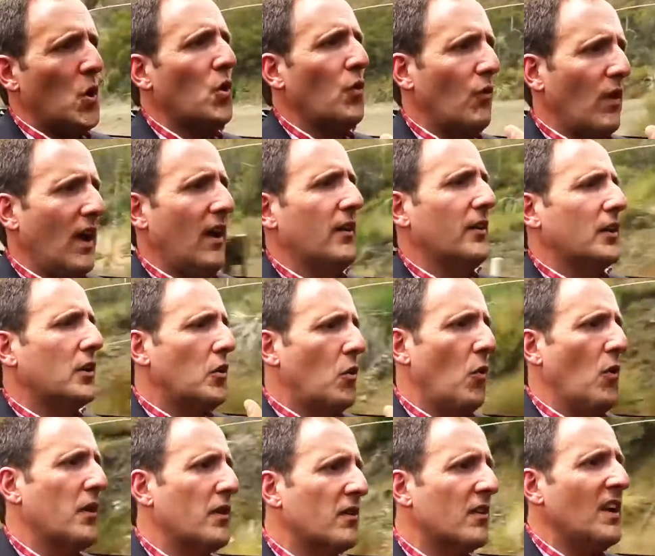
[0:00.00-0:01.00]
go around a
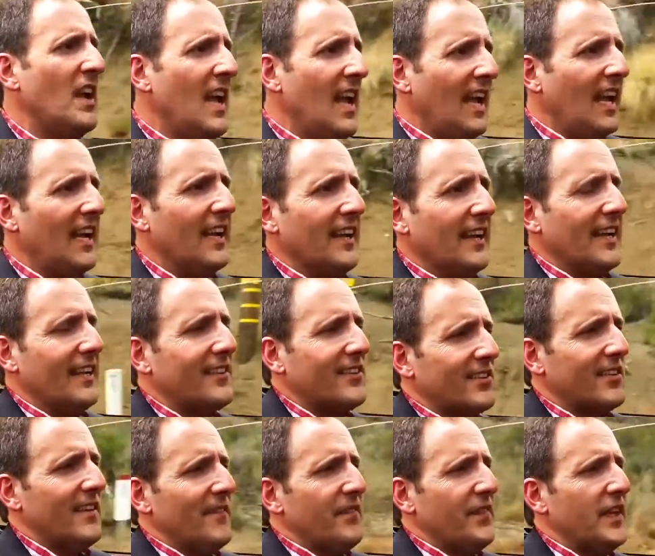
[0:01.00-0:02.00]
corner and
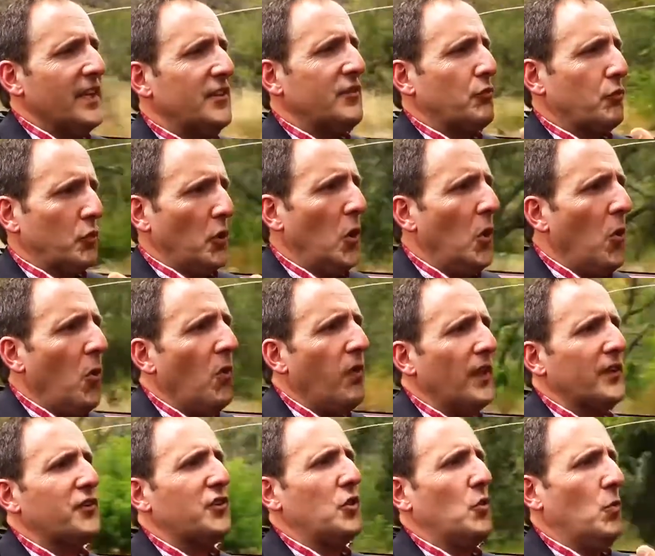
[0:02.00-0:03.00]
it's it's roll
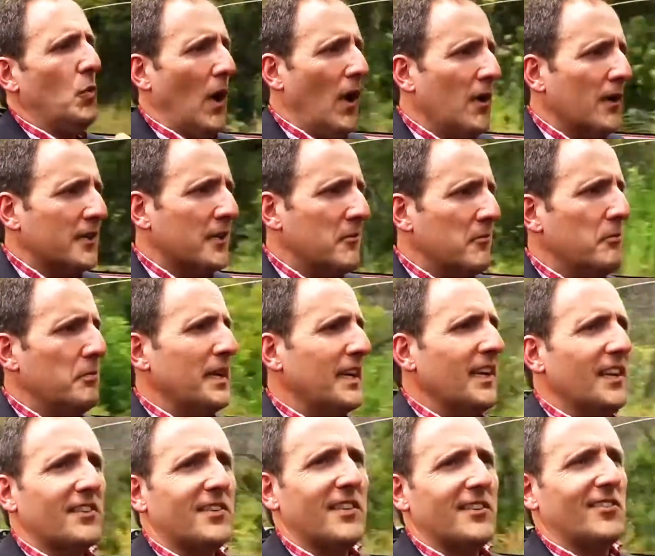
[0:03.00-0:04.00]
that you welcome
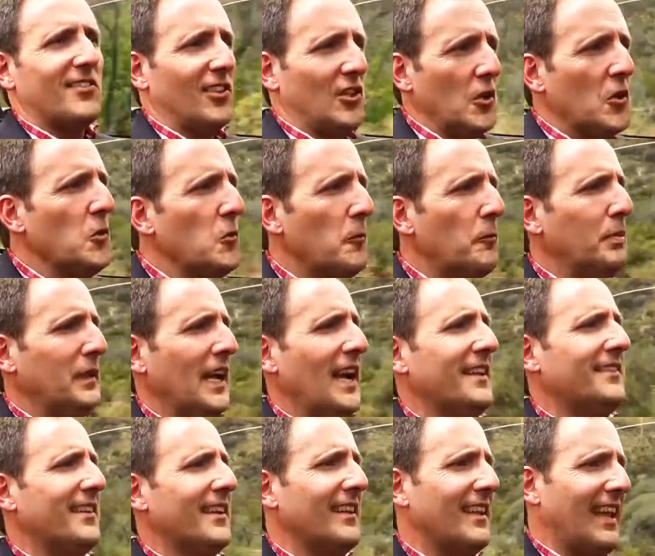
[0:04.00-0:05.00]
because it's you
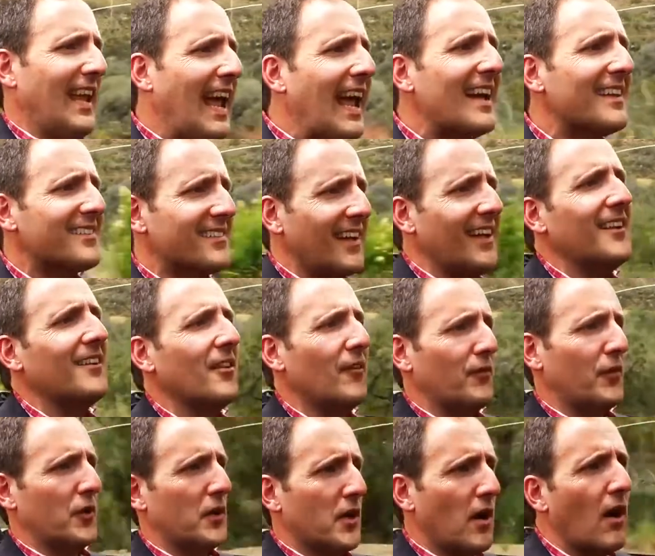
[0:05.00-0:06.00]
planting the ass end
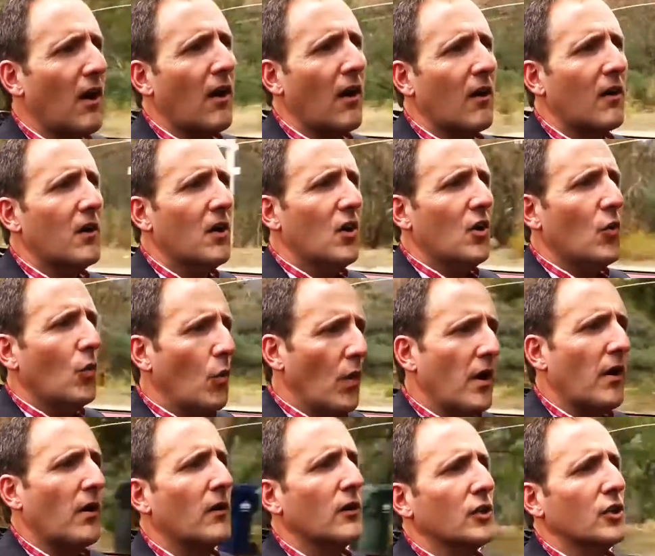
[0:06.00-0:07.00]
of your car
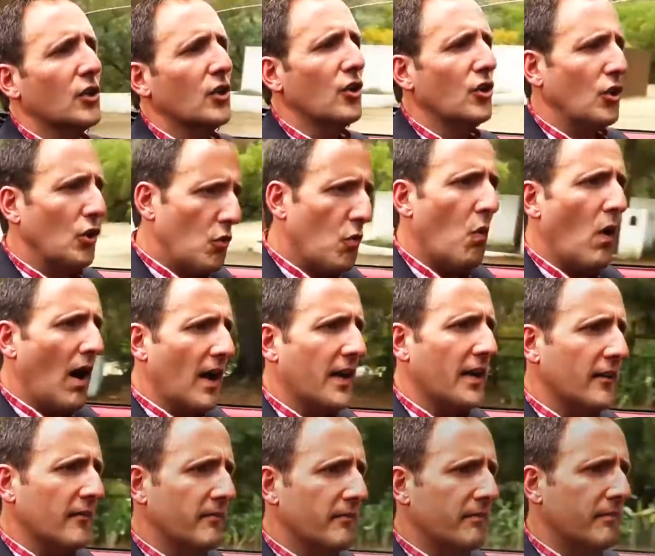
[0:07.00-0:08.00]
where you
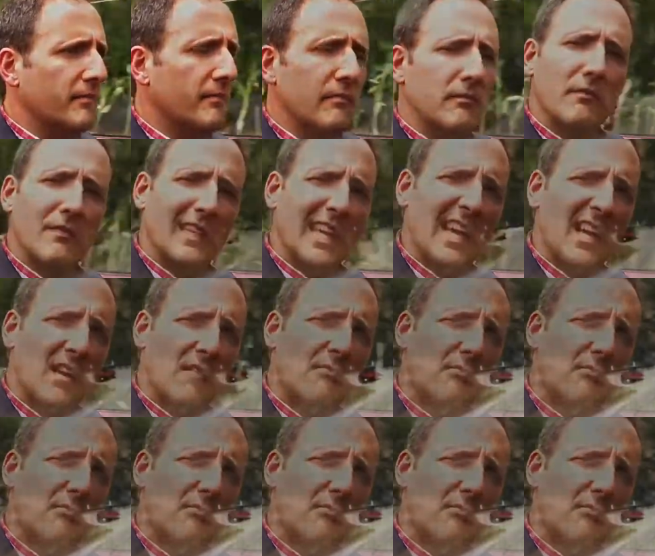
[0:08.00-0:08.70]
want it. Get